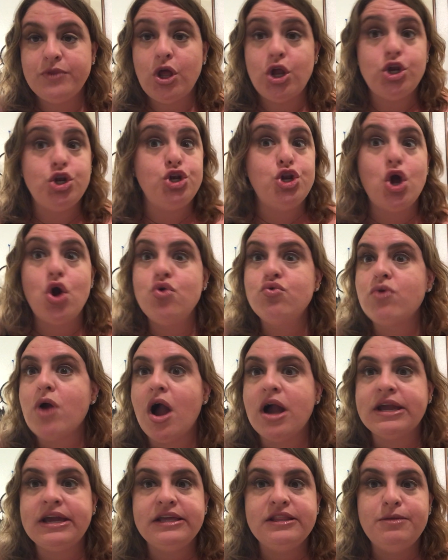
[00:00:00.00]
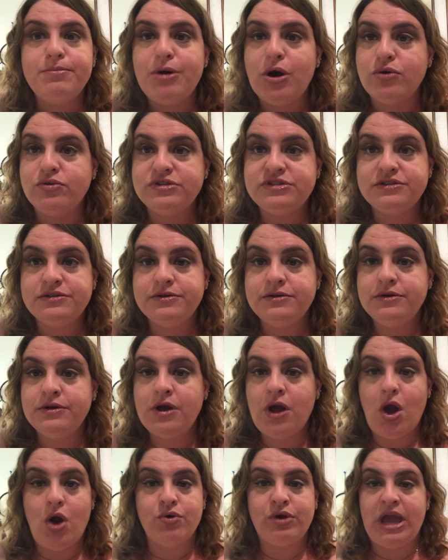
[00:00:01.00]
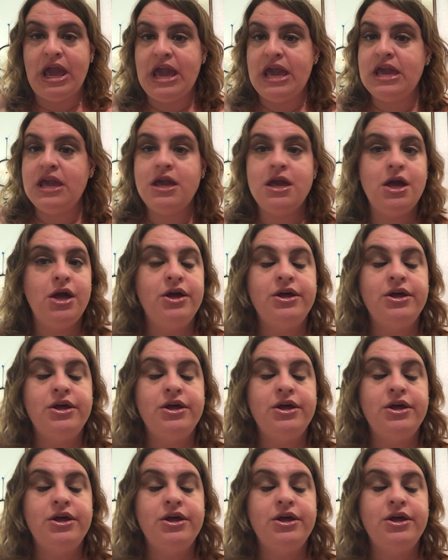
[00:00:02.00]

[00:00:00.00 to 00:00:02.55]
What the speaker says: No rocking the boat, okay?